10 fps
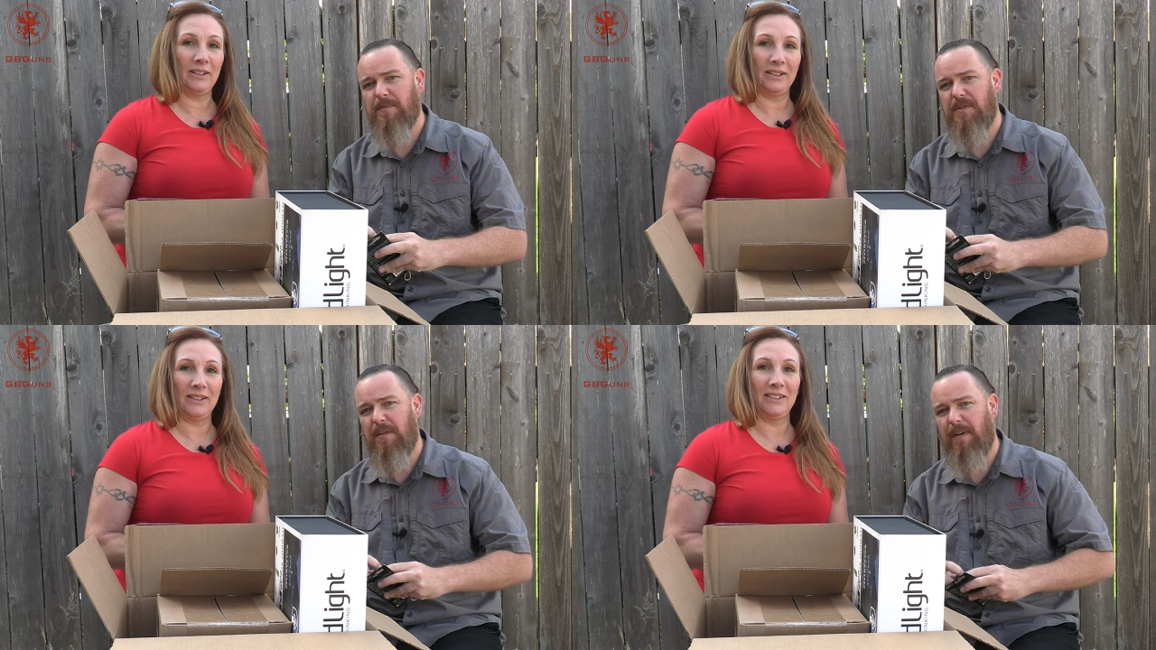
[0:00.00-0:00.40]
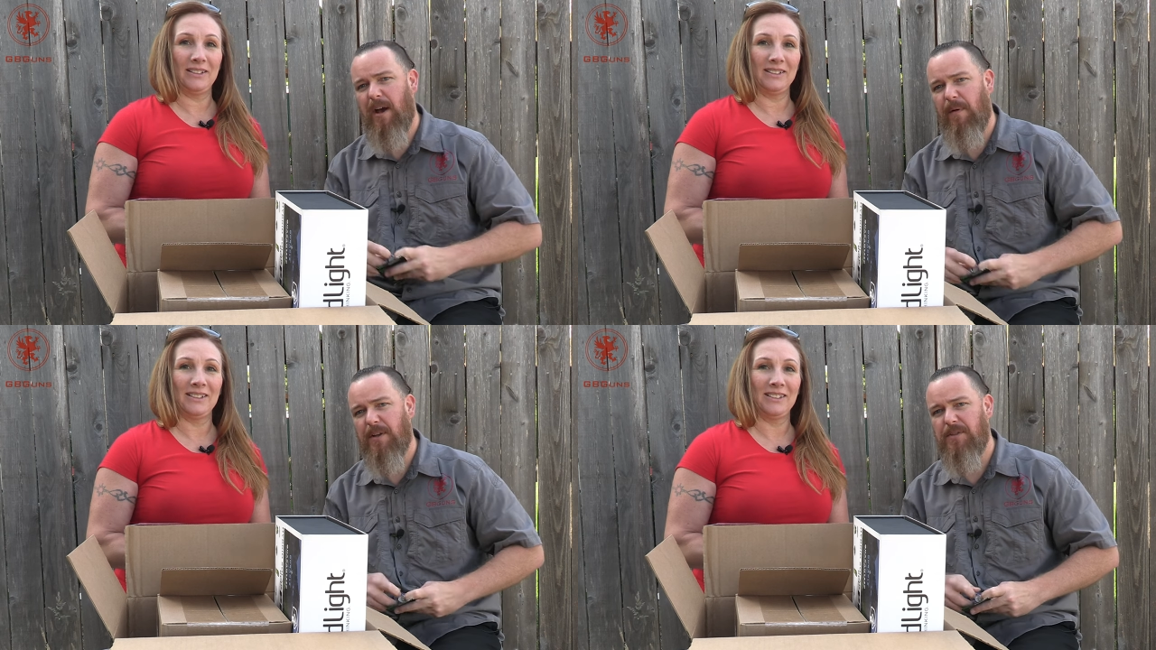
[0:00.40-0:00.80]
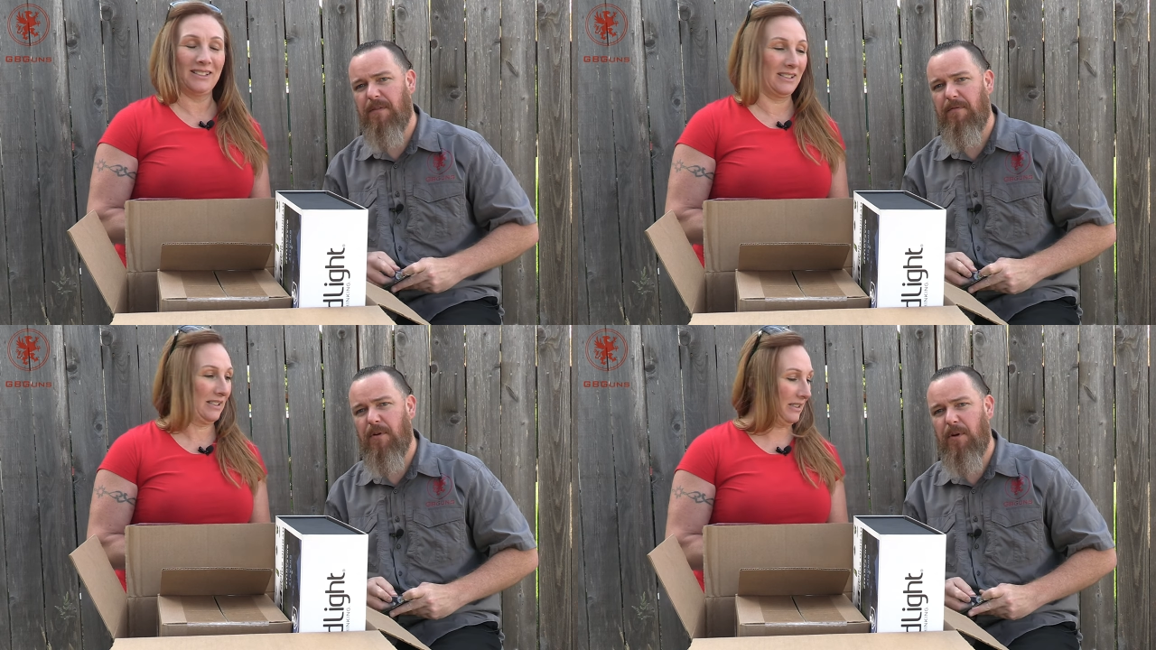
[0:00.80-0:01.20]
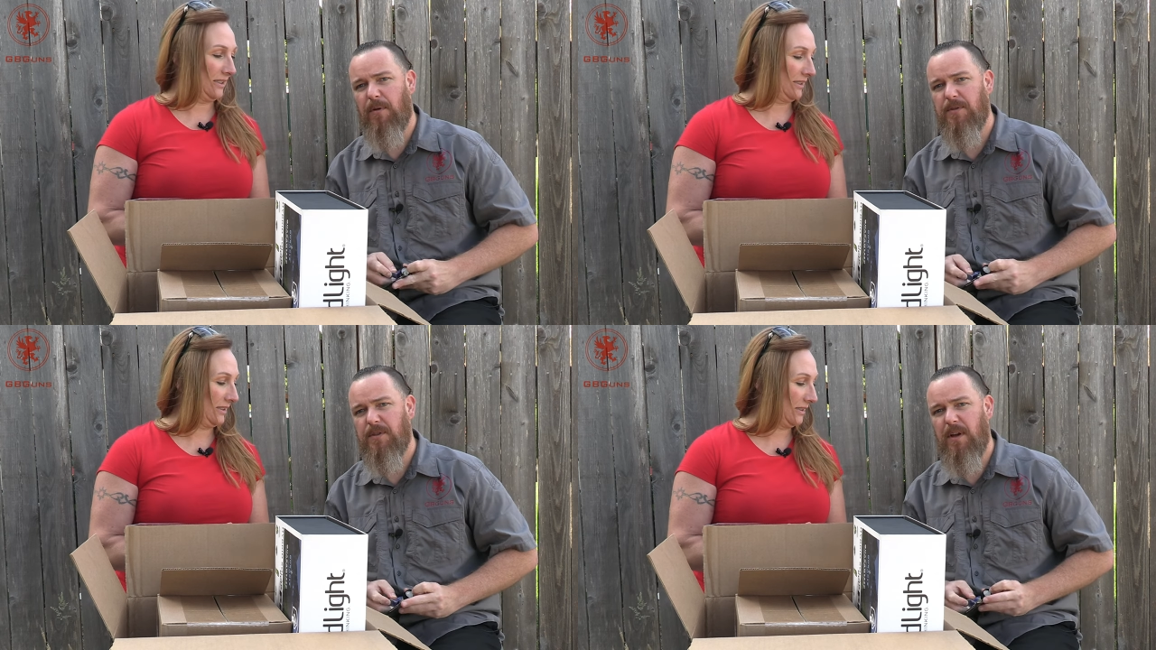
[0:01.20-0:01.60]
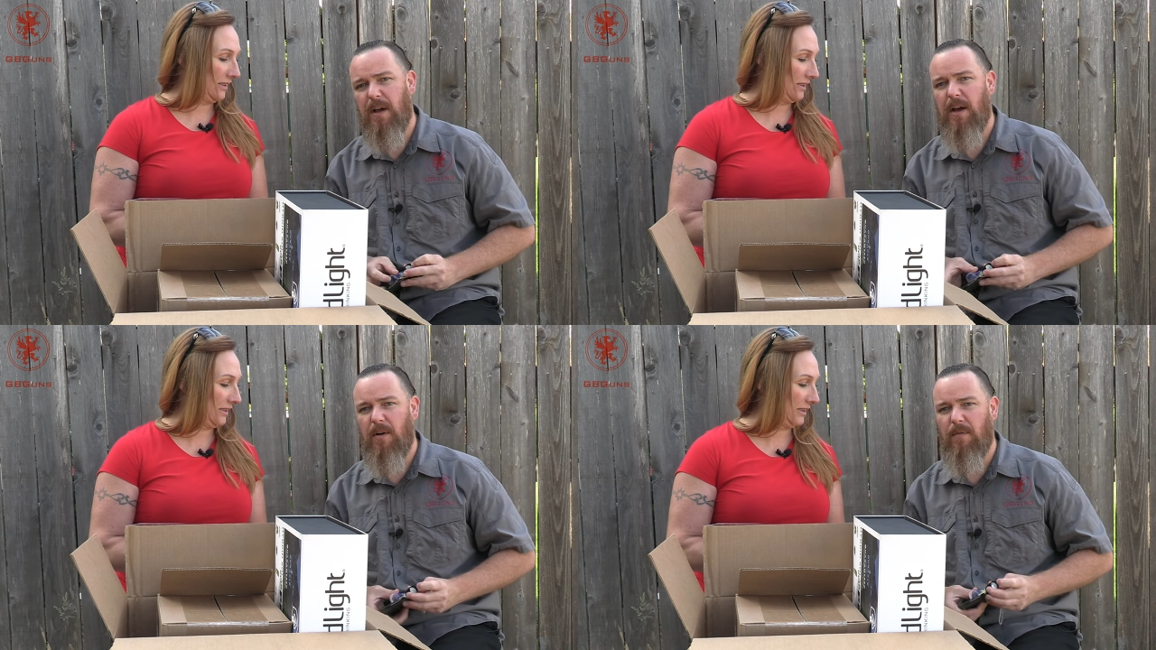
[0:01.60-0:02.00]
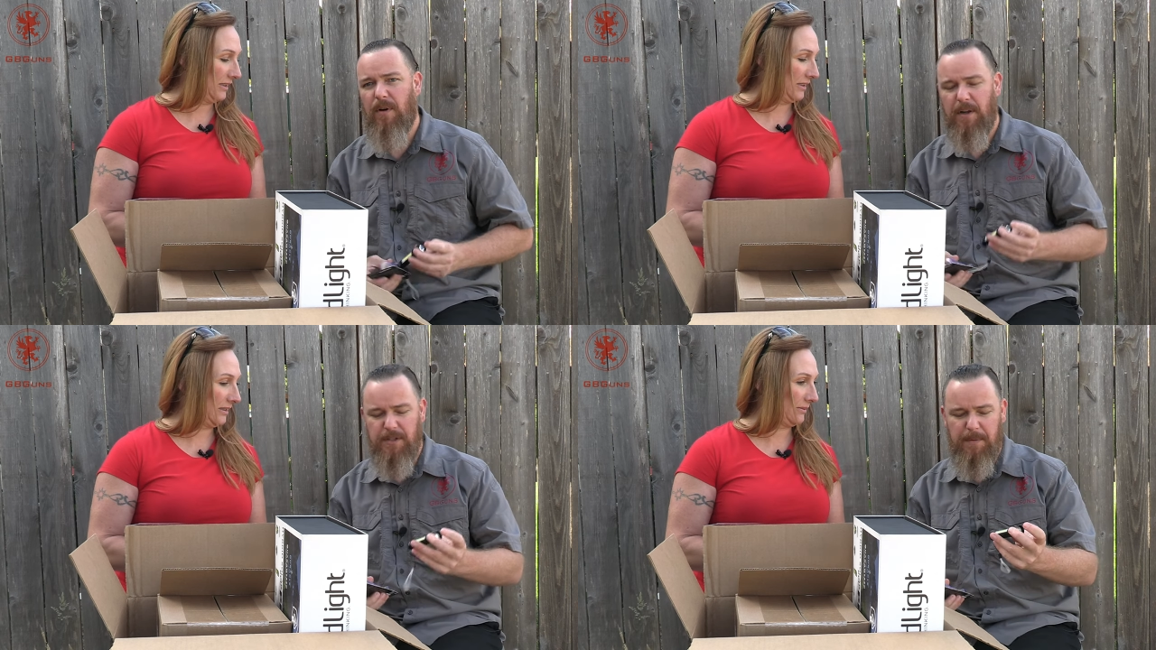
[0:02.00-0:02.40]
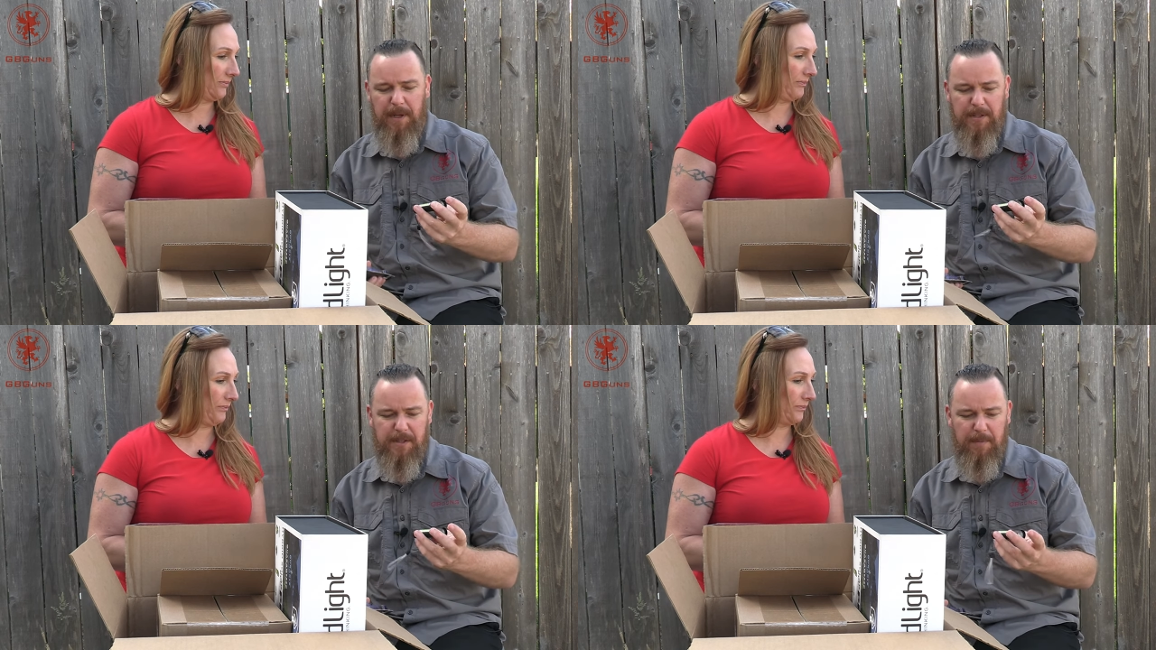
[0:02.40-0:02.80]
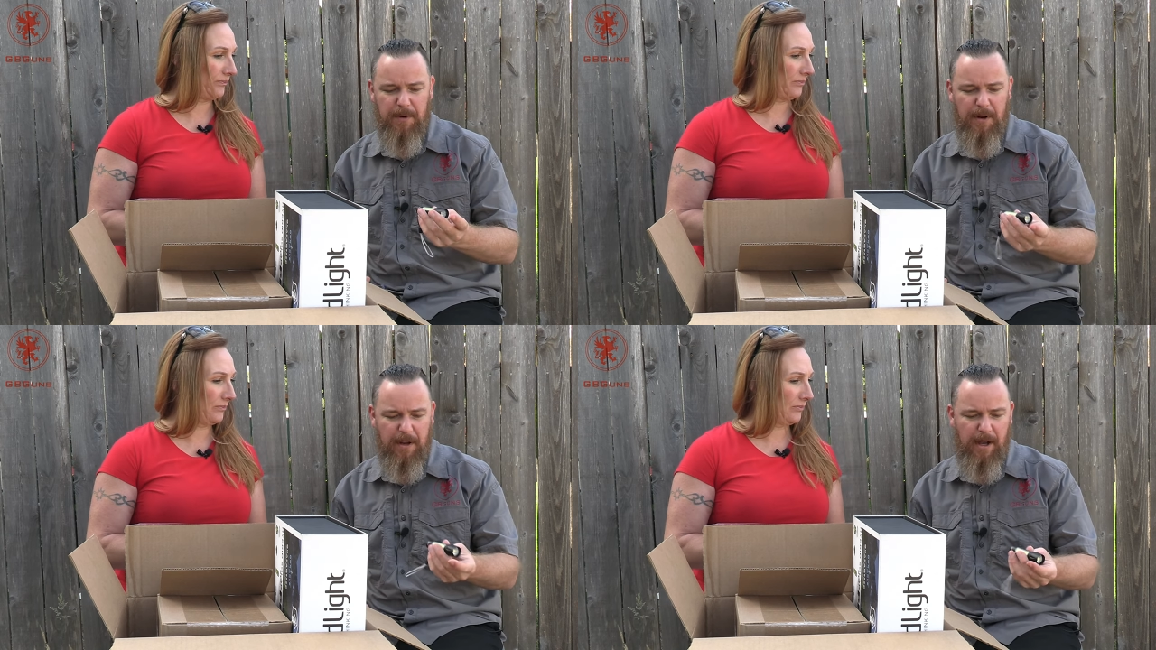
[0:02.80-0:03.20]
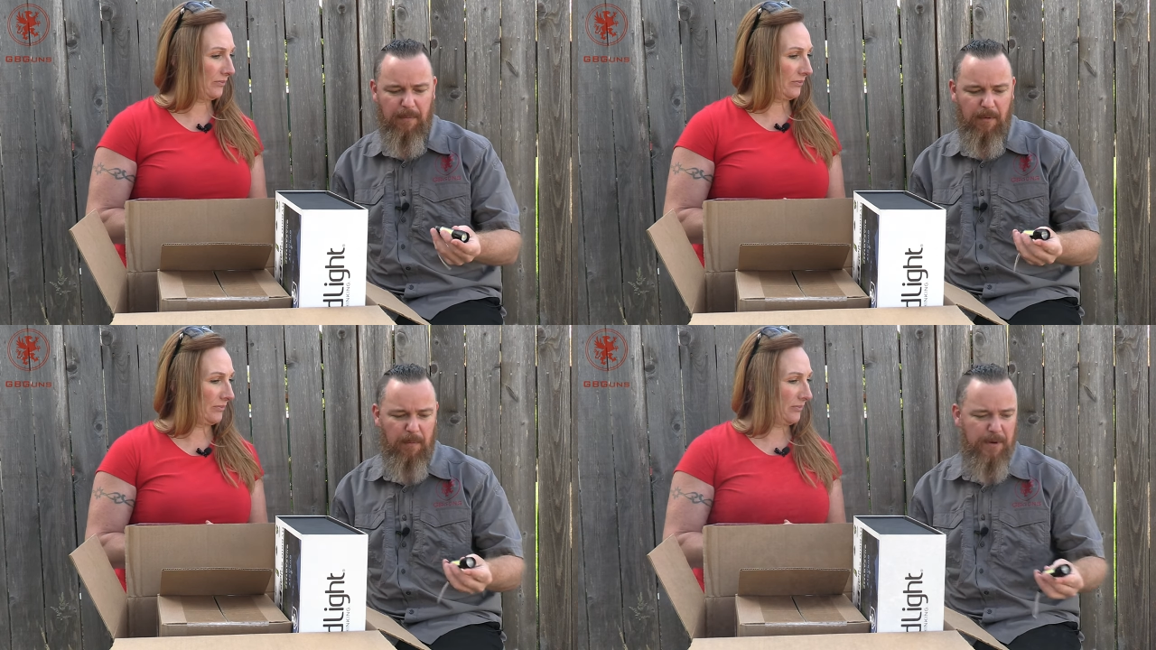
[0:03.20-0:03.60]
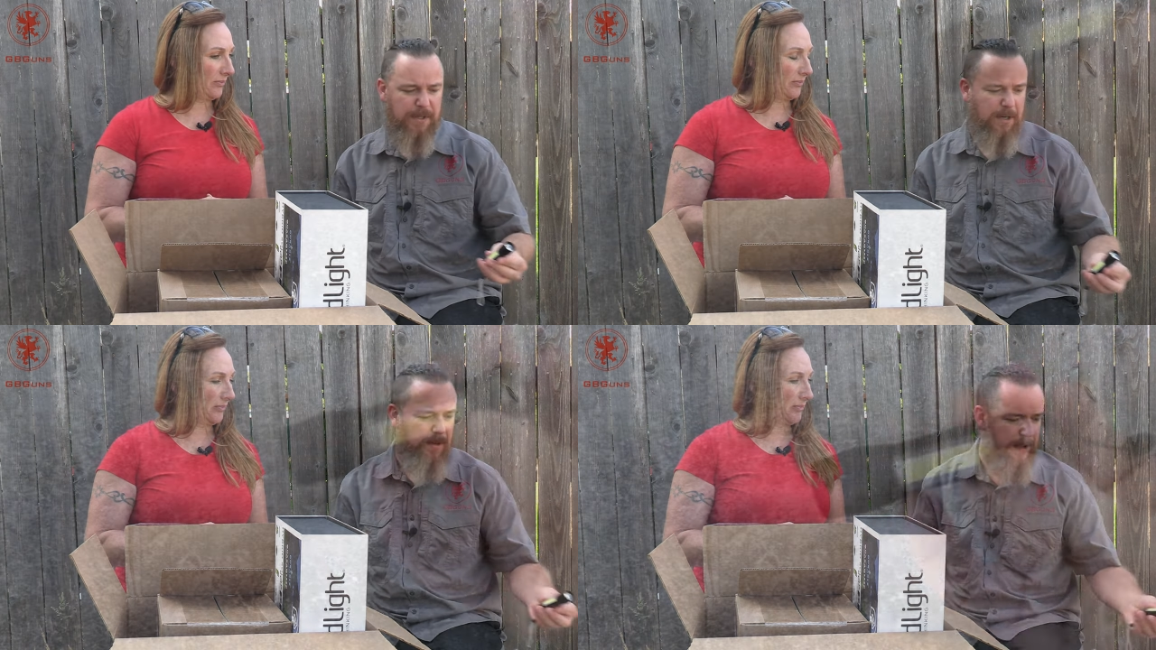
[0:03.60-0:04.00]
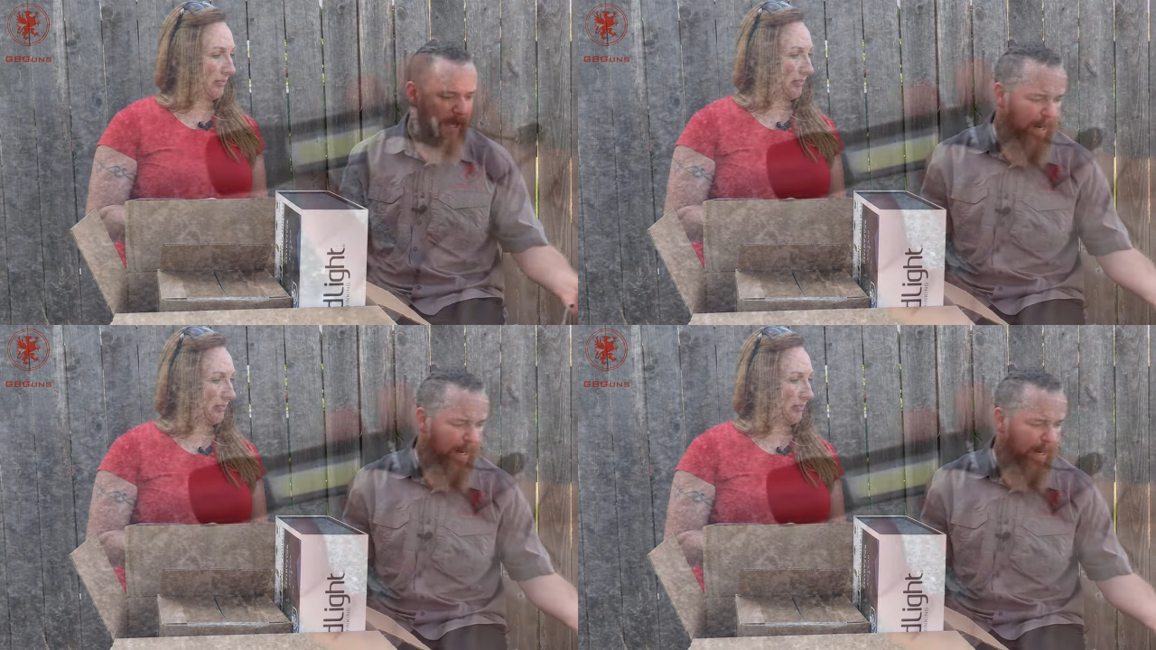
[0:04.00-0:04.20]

Speaker 1: some stuff out. We also have photos uh, over on gbgunsdepot.com where we're taking a look